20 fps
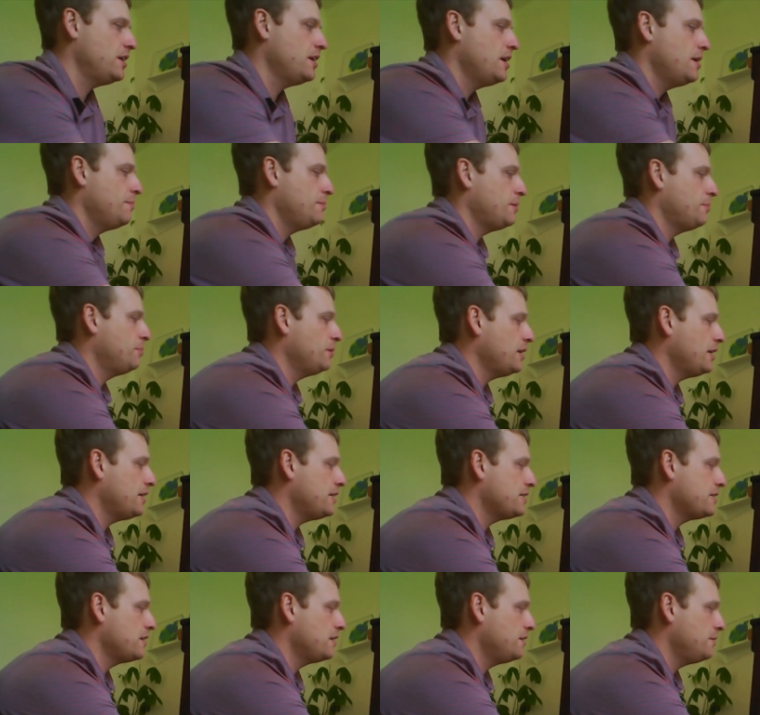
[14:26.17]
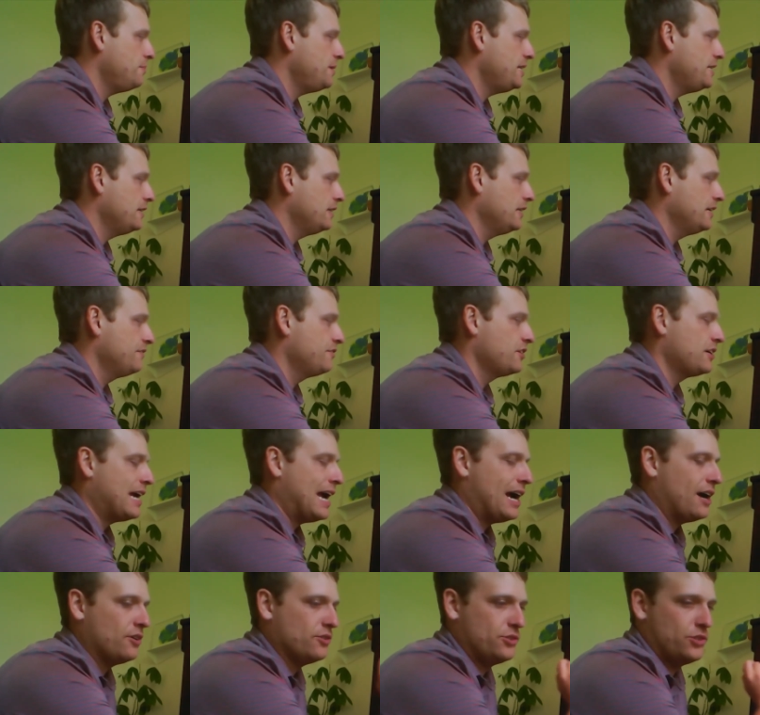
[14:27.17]
But blood is going to be delivered
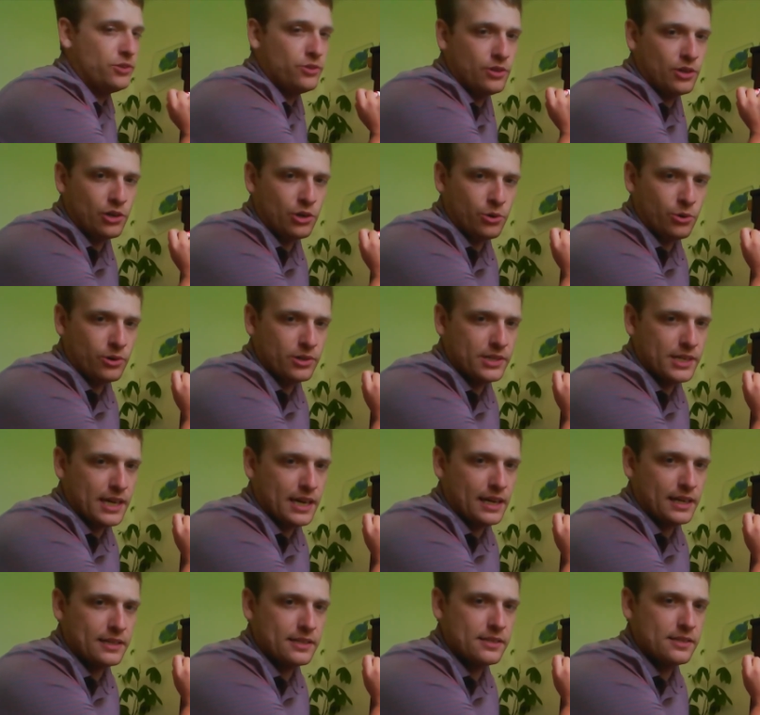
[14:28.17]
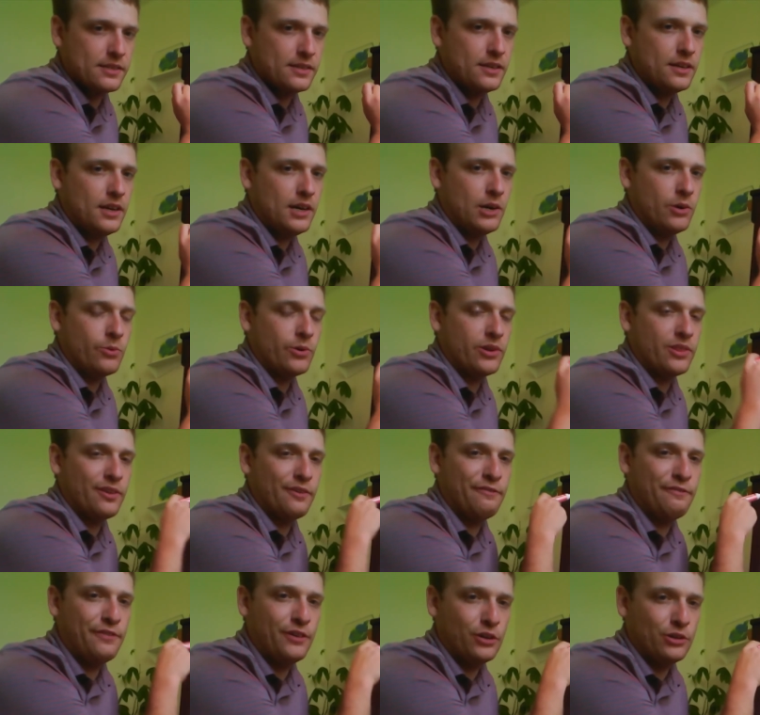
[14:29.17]
out to the cortex, where the
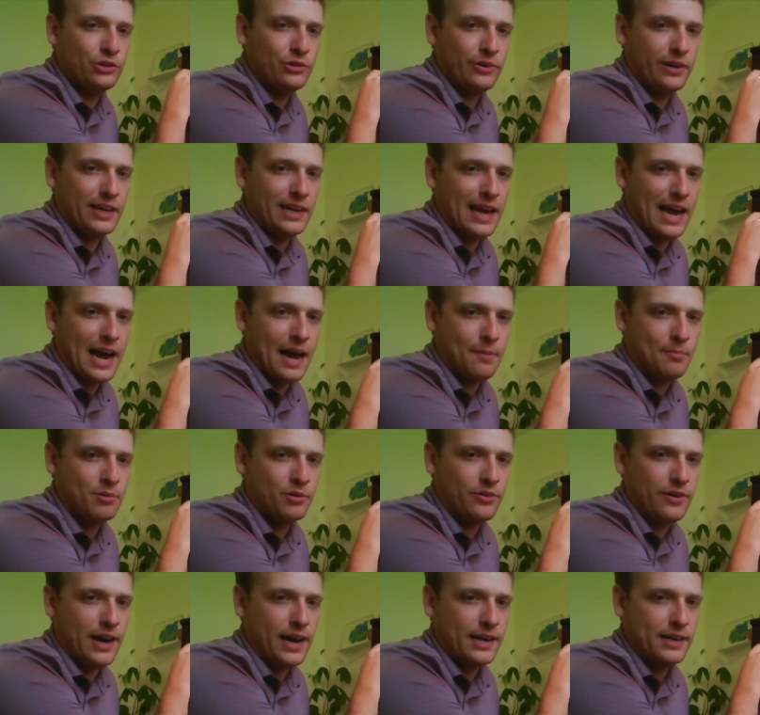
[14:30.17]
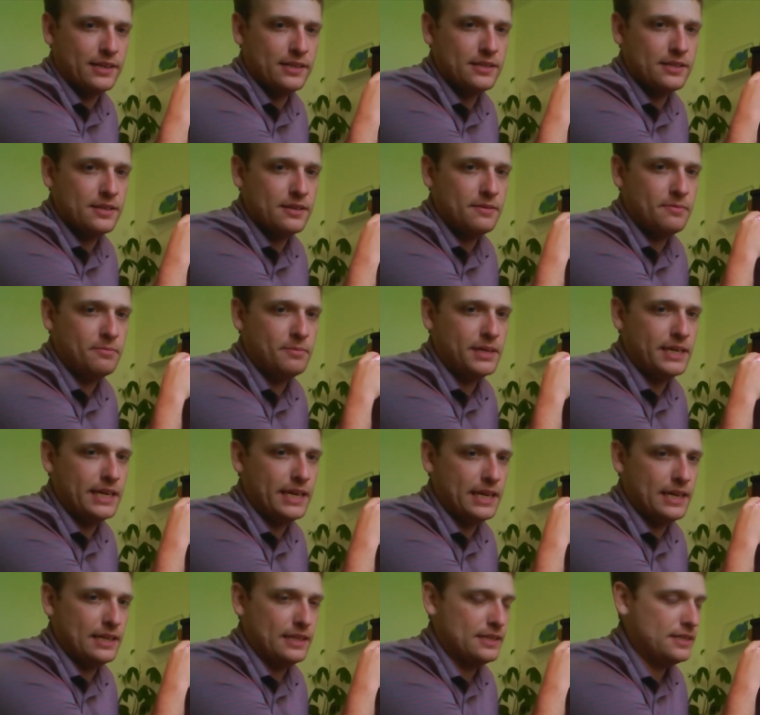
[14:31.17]
filtering apparatus
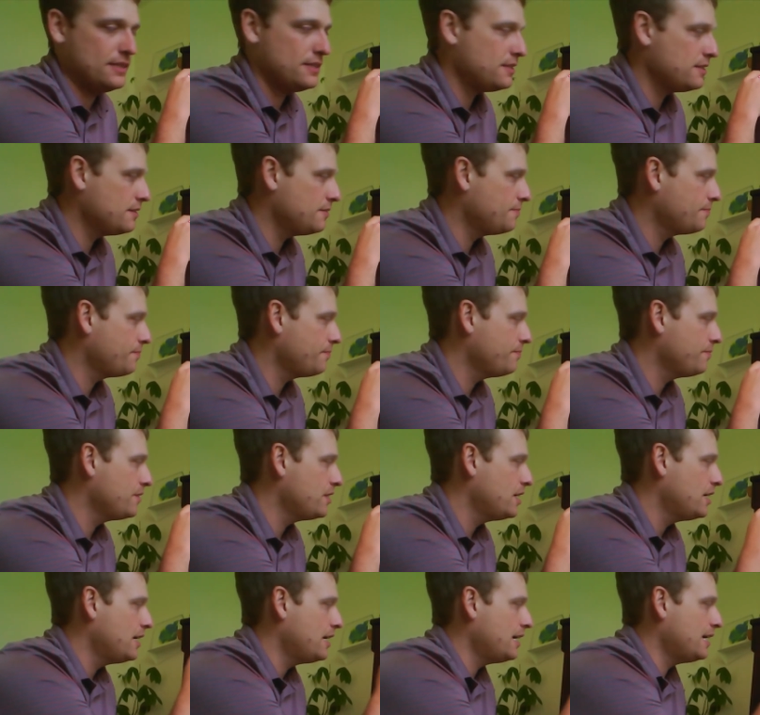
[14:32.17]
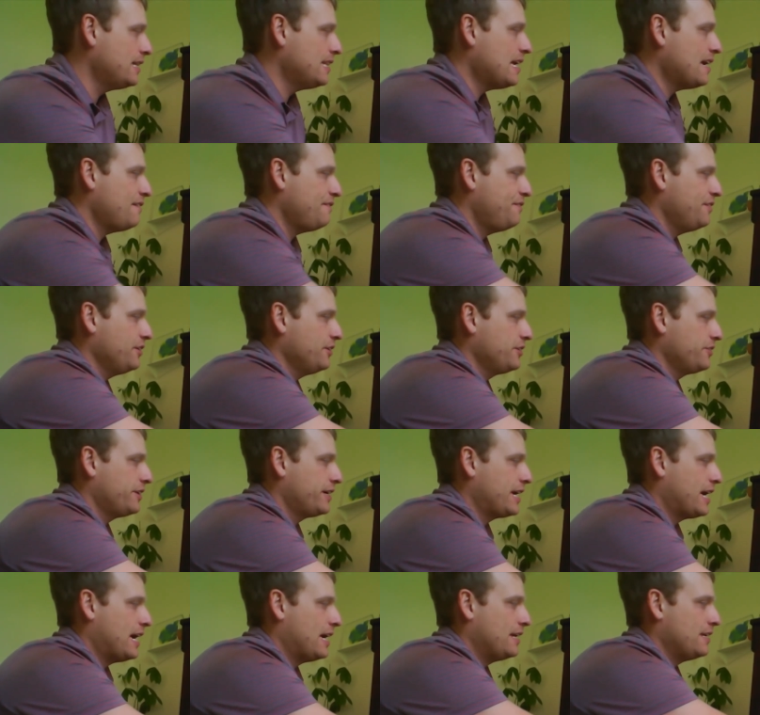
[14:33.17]
begins. And that
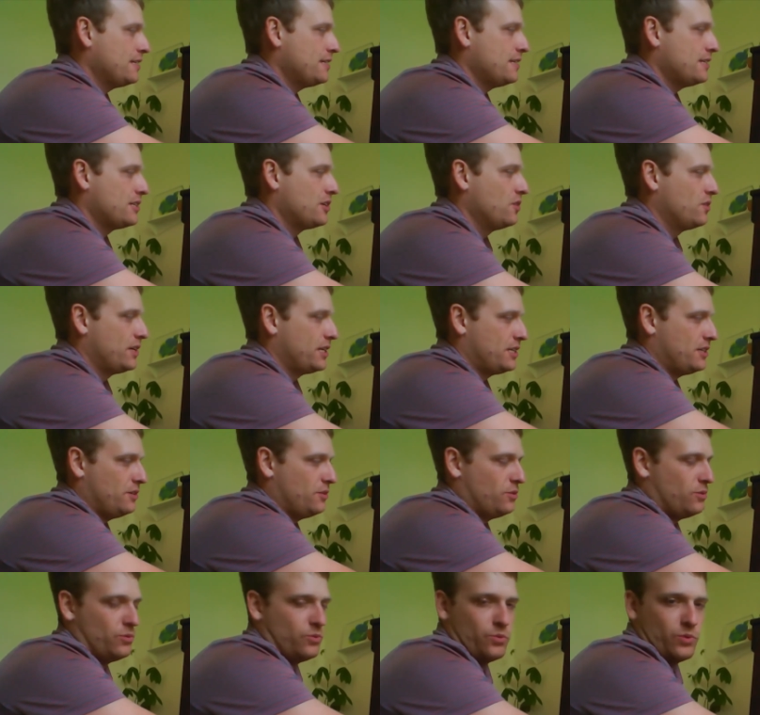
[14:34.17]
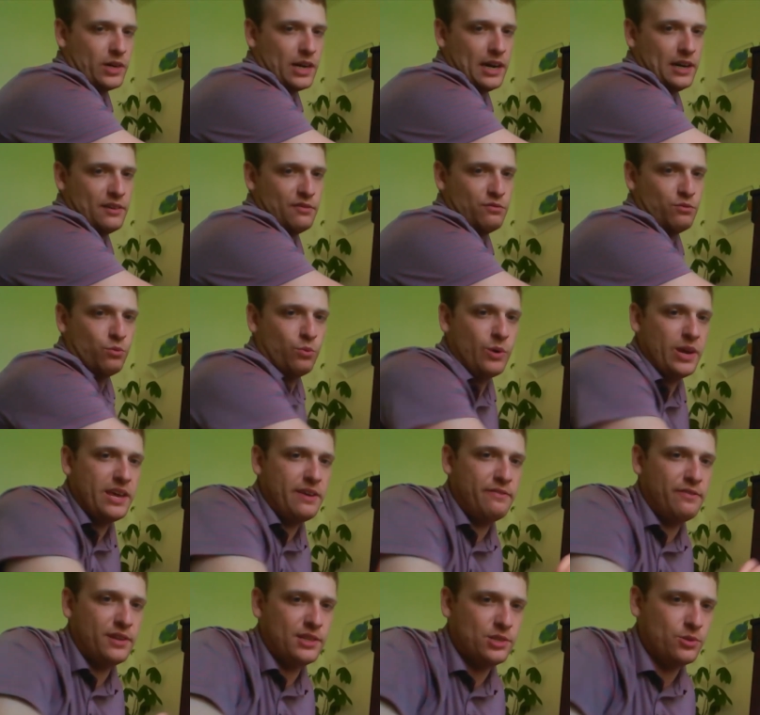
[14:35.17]
filtering apparatus is going to kind of
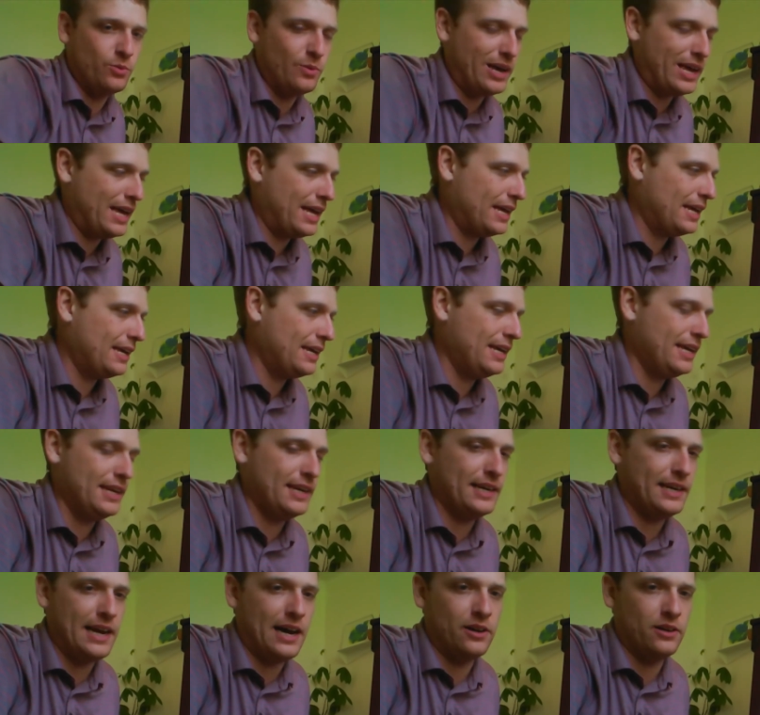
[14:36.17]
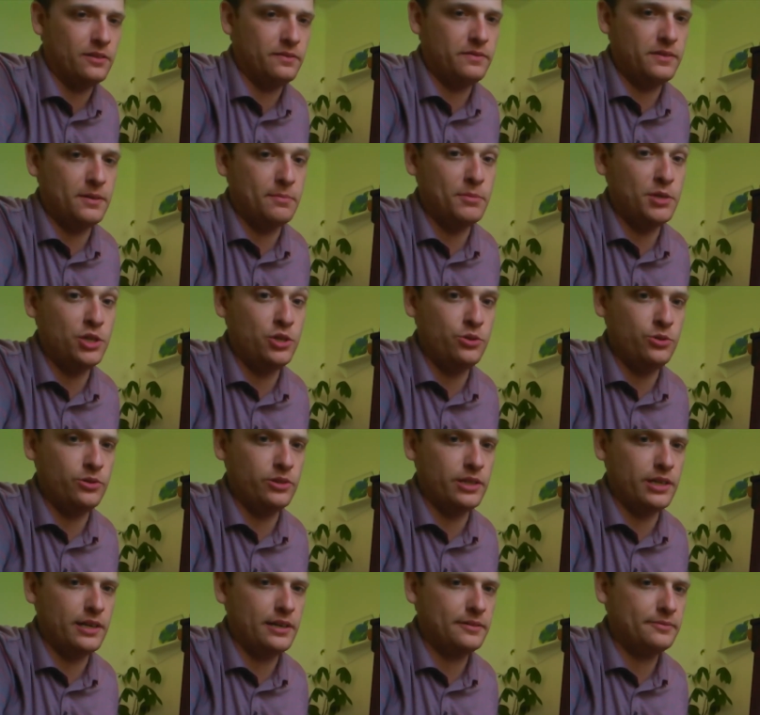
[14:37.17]
weave its way in and out of the
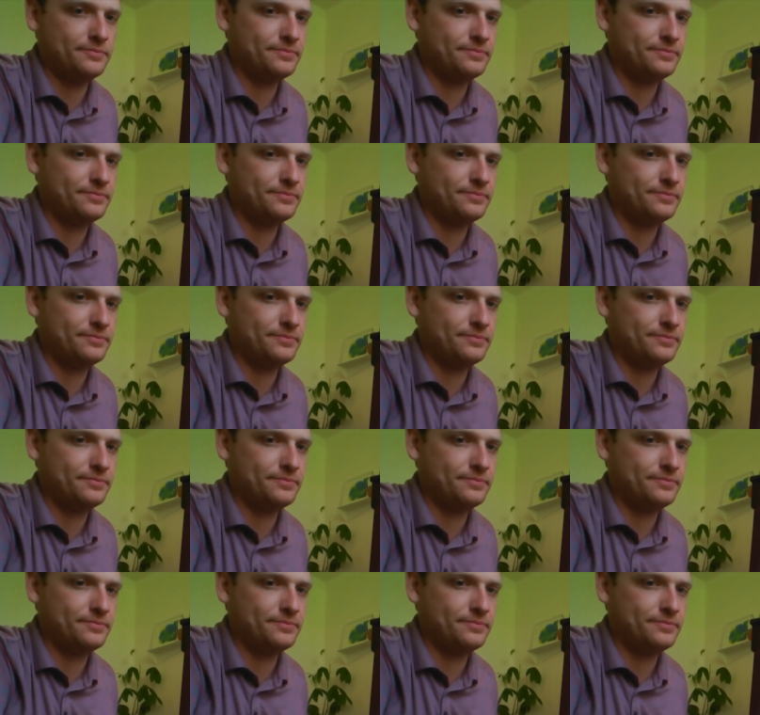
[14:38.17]
medulla.